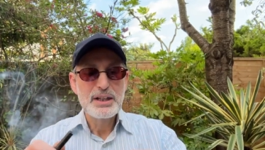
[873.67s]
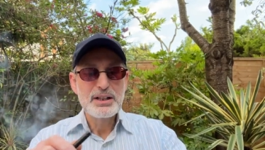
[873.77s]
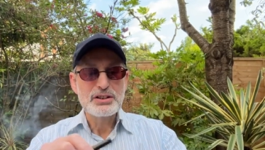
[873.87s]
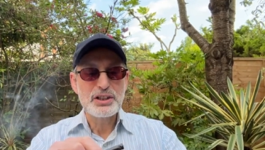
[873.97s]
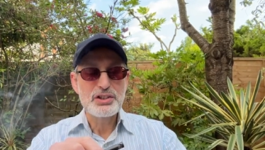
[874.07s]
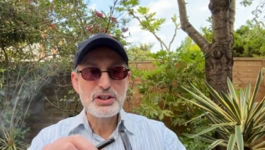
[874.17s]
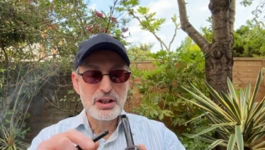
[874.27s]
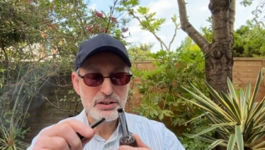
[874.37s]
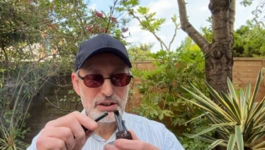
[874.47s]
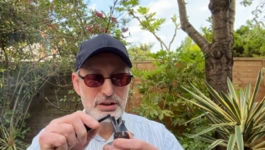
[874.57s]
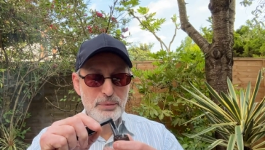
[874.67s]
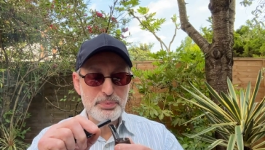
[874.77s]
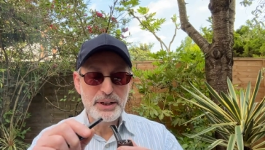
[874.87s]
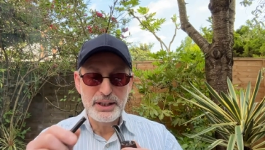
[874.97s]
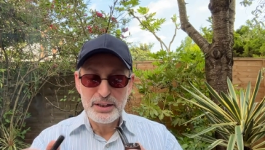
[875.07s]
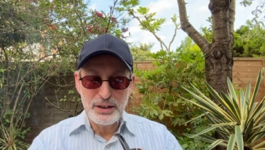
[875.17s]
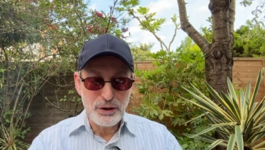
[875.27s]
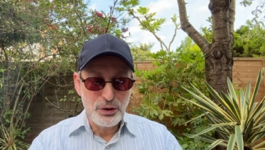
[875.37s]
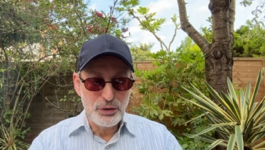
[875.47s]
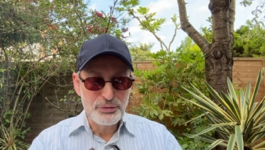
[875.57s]
So char the top layer
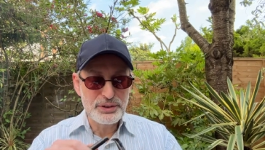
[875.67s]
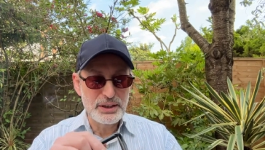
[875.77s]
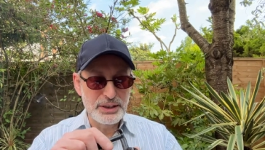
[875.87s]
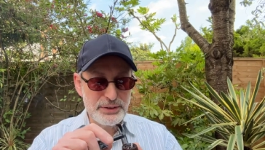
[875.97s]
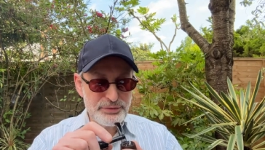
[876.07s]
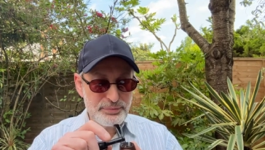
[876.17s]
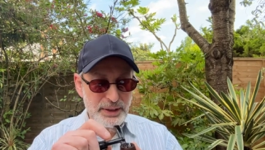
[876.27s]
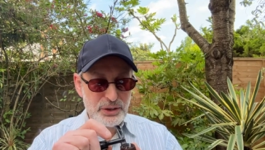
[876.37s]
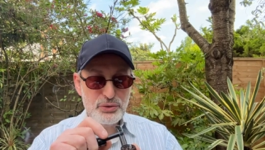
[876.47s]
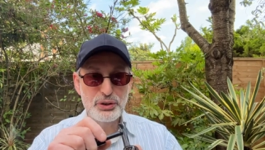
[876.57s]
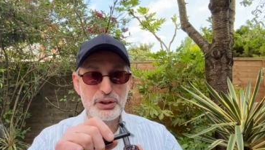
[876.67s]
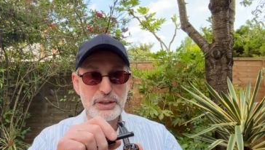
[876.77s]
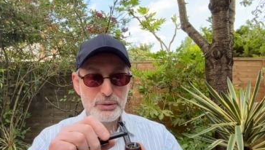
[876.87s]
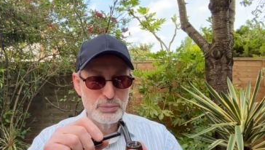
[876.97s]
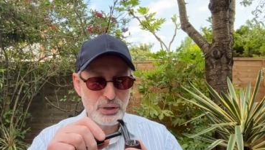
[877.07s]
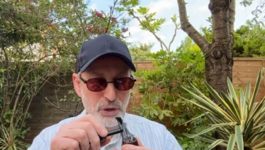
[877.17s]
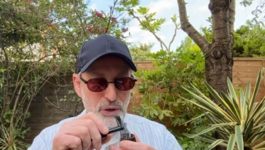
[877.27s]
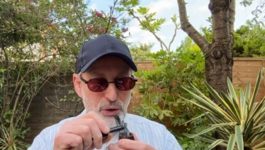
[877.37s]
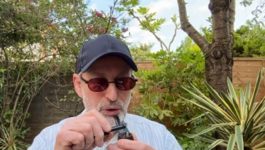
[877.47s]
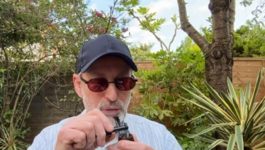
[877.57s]
of the leaf. Make sure you do the
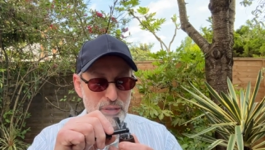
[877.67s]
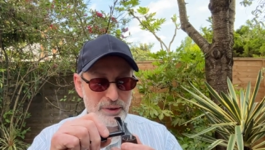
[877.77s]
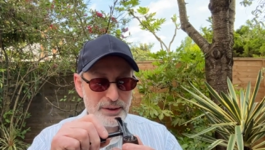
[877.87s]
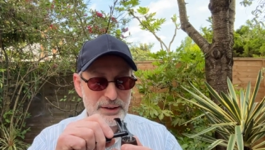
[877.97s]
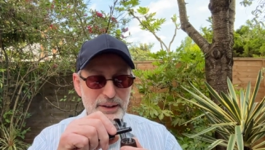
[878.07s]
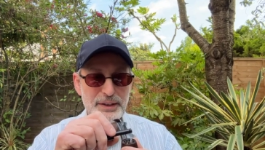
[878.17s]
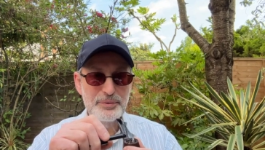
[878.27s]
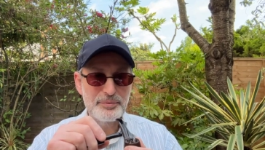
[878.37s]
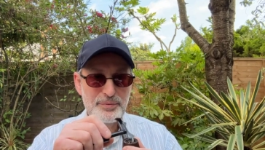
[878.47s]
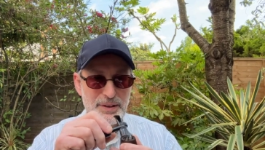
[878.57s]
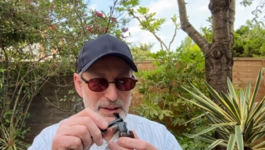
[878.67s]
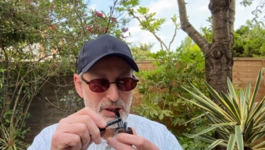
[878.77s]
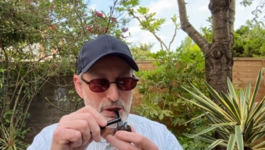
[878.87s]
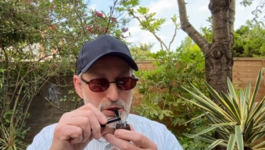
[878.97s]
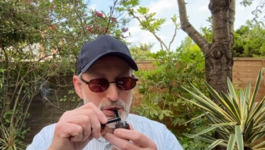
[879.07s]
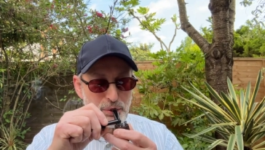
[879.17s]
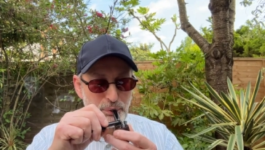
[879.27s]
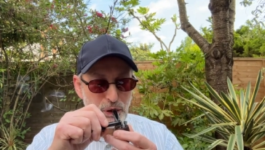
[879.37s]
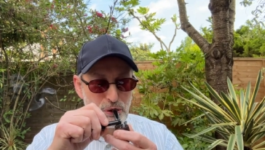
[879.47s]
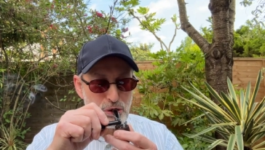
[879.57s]
whole um,
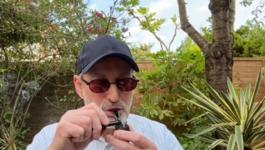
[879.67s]
bowl.